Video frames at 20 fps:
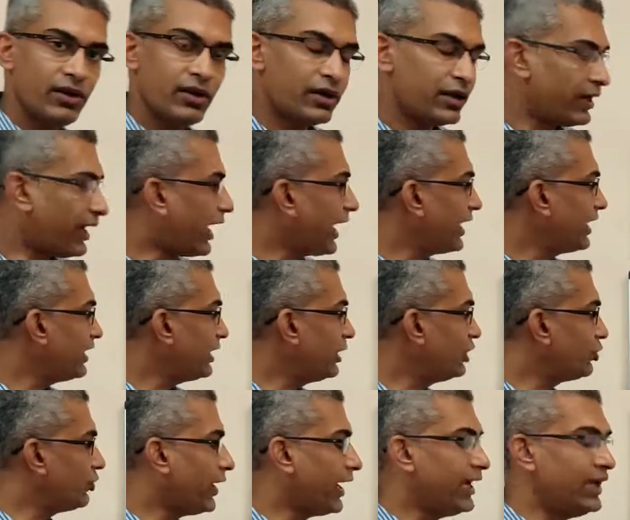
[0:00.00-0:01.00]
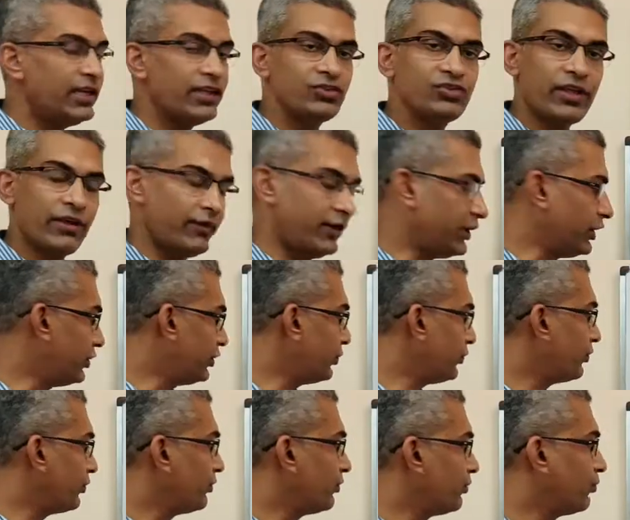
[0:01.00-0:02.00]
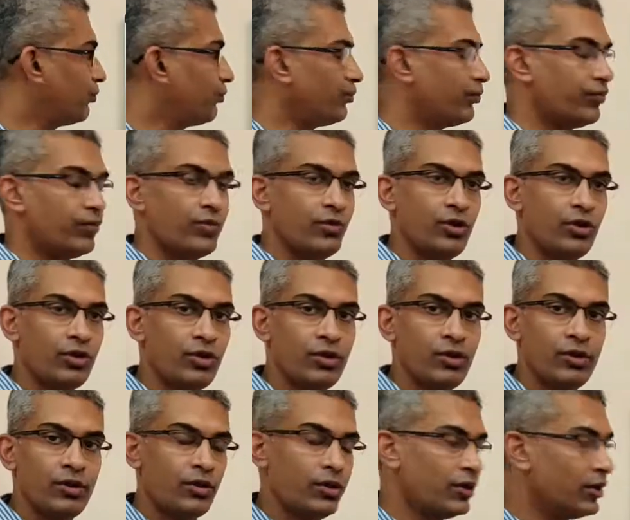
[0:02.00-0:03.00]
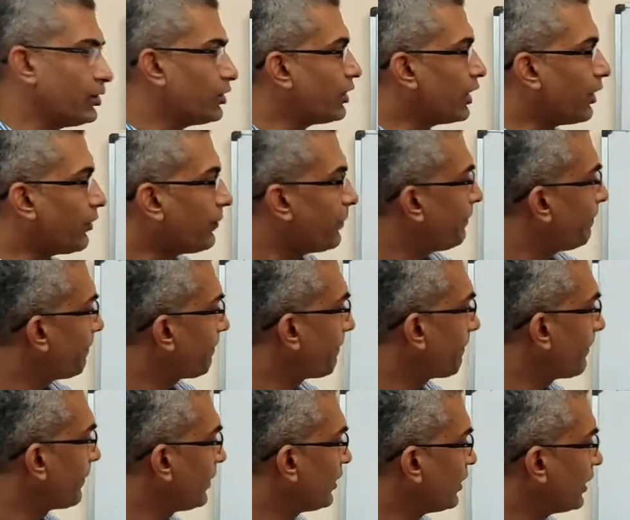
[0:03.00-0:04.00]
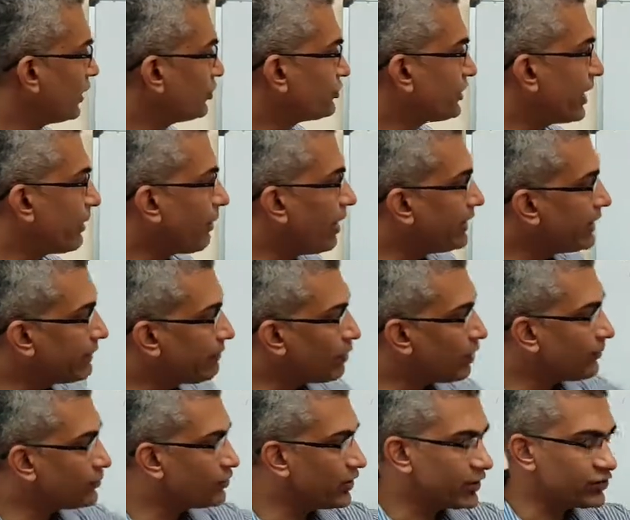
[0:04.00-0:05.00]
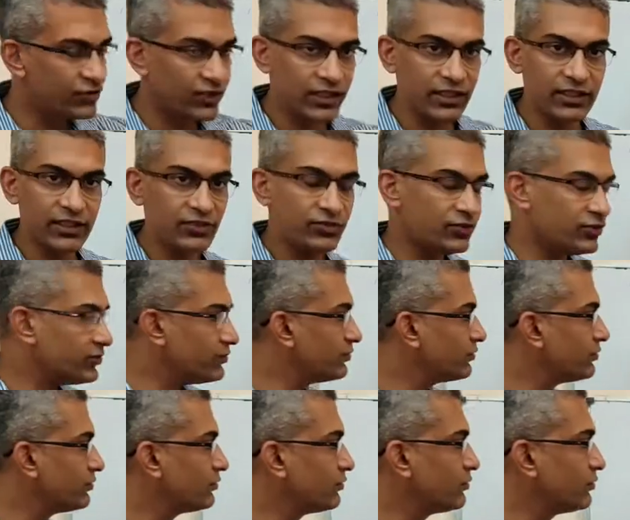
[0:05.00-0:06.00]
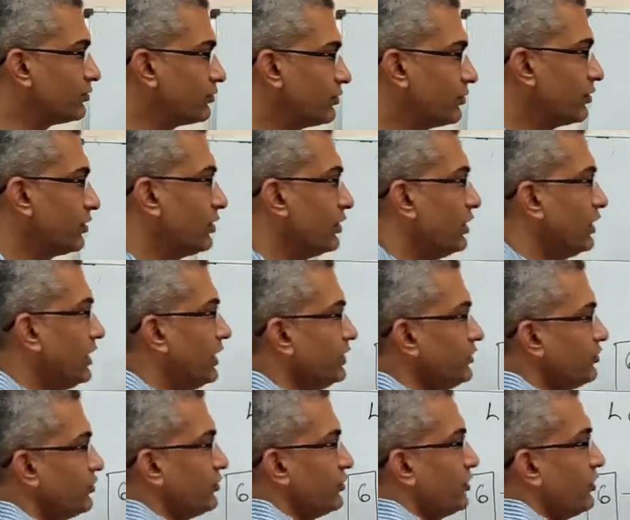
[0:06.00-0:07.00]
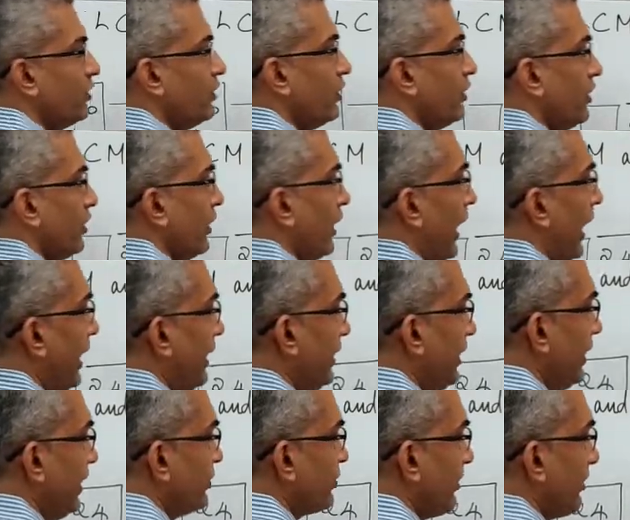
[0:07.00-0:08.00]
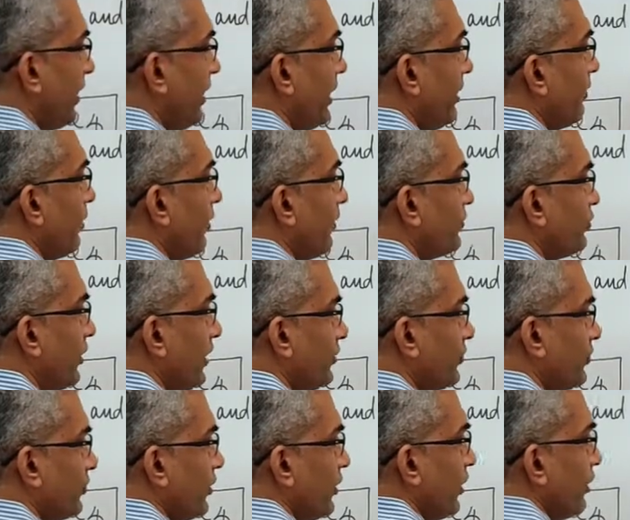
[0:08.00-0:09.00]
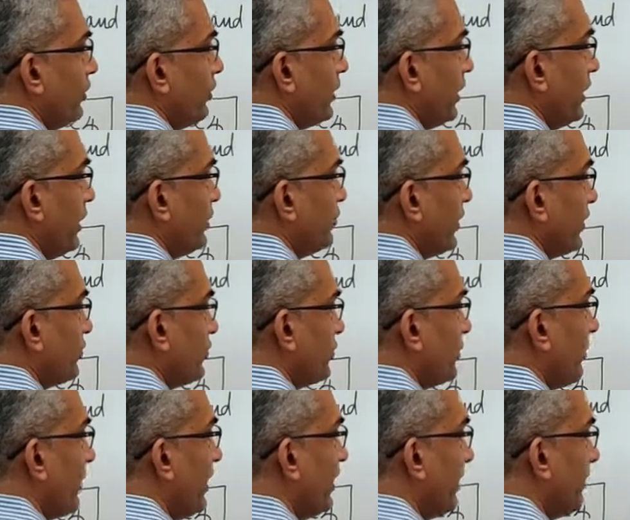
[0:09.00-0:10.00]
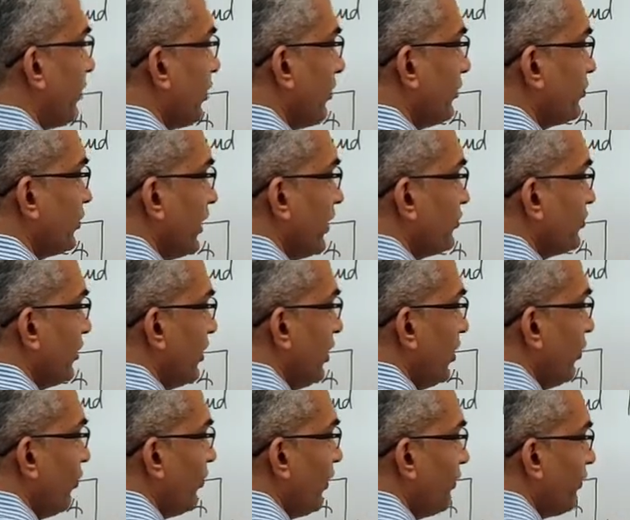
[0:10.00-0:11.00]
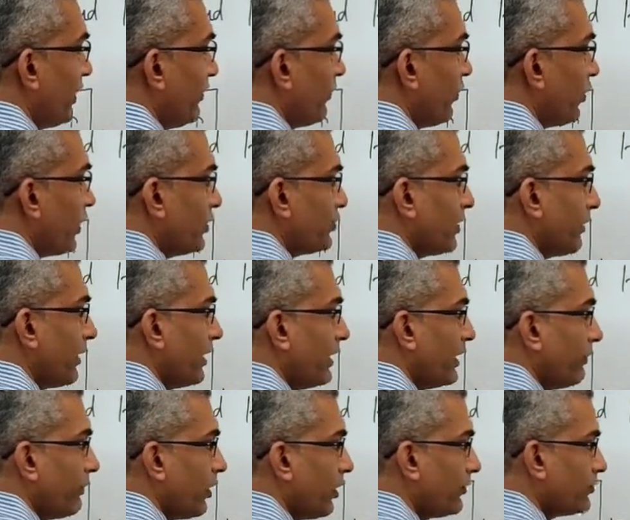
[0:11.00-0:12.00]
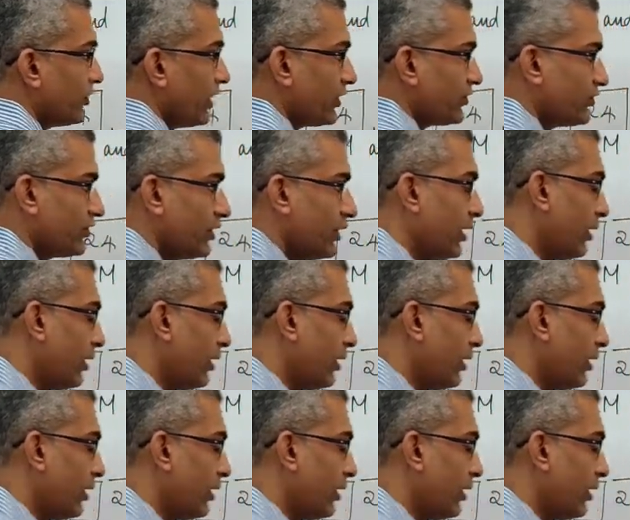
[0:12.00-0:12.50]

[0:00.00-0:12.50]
9 into 8 is 72. Now, is there a multiple of 6 in this? Yes. 18 is a multiple of 6. 36 is a multiple of 6. 54 is a multiple of 6.